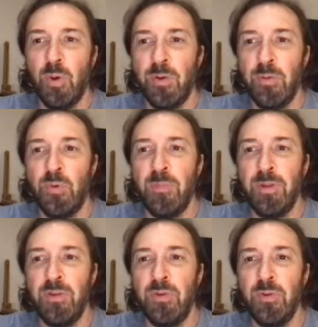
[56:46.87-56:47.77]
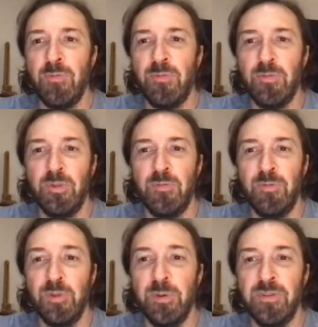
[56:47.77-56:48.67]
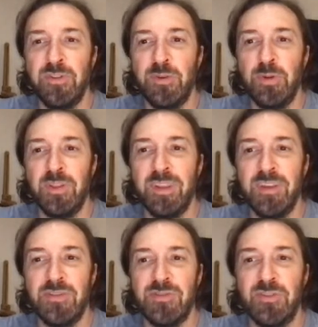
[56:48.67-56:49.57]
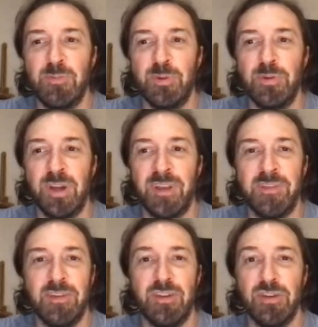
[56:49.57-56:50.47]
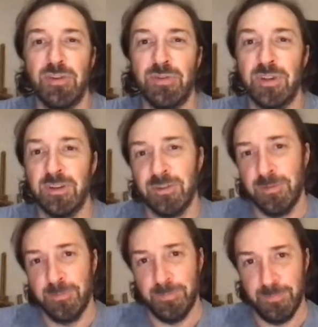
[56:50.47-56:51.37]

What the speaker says: what are the women who influenced you in the history of bluegrass in your career?